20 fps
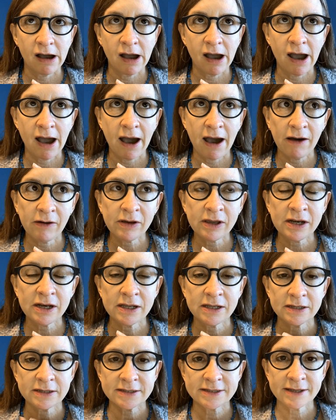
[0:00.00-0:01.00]
How can
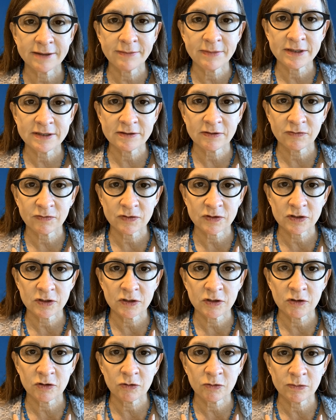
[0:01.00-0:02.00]
I accept myself as a
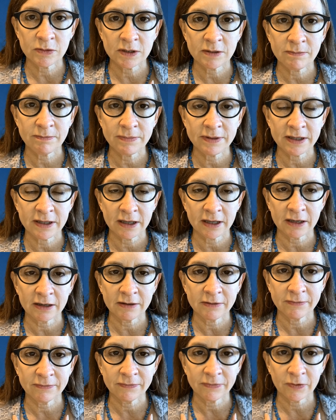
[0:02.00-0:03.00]
human being,
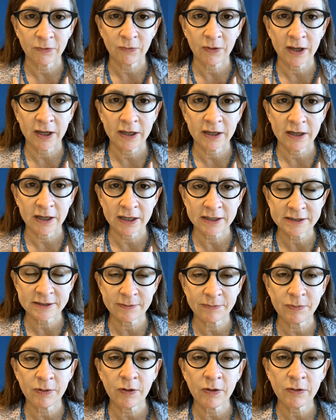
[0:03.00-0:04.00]
right? As
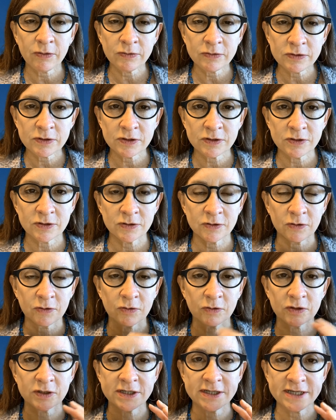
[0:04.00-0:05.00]
opposed to
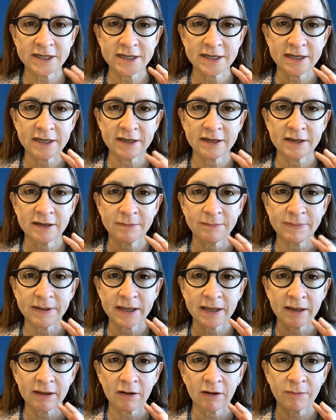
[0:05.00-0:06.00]
critiquing and
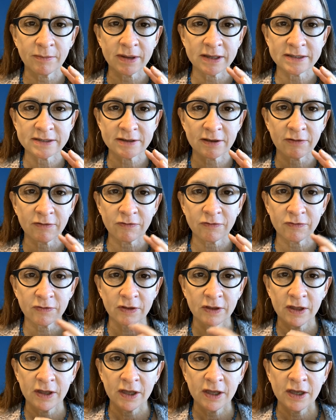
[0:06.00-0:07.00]
picking on myself.
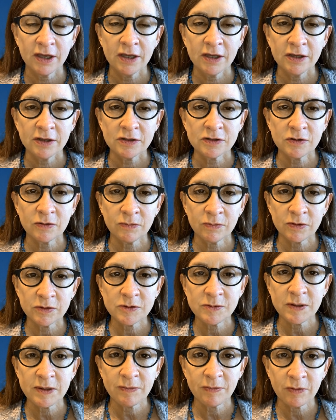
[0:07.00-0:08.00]
So
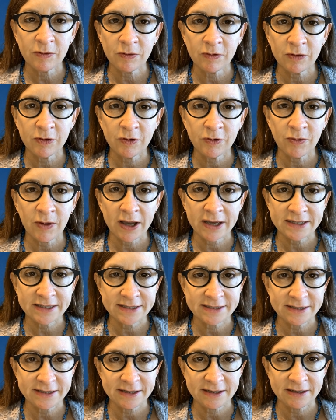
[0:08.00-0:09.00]
most people who I
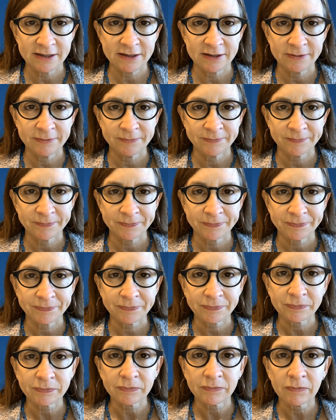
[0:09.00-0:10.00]
see
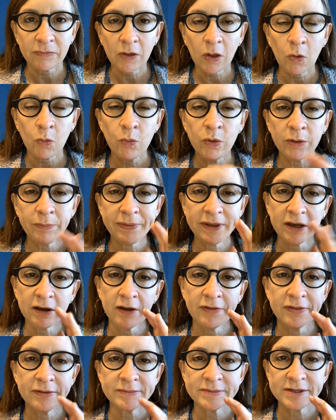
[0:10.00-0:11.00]
will pick
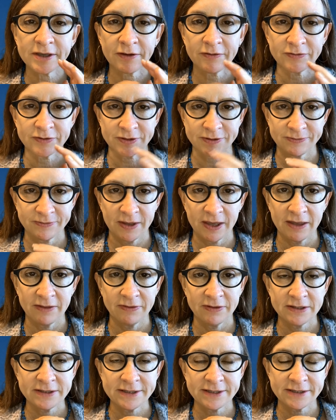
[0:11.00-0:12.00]
on themselves.
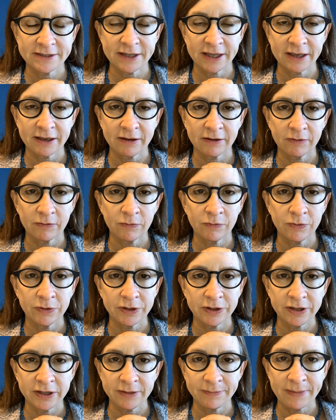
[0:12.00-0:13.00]
And this is like
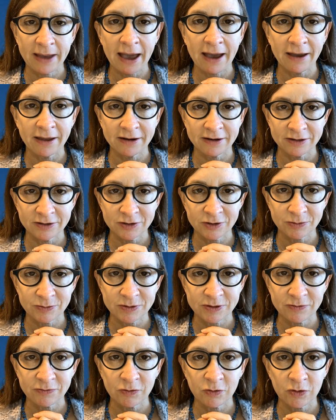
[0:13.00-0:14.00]
really bad in
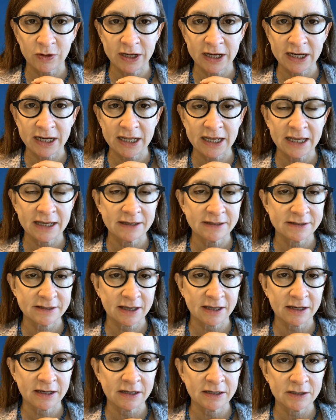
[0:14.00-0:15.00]
terms of creating
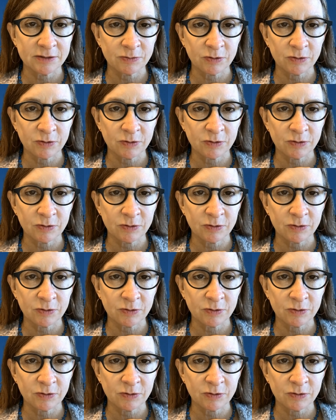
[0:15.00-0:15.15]
anxiety and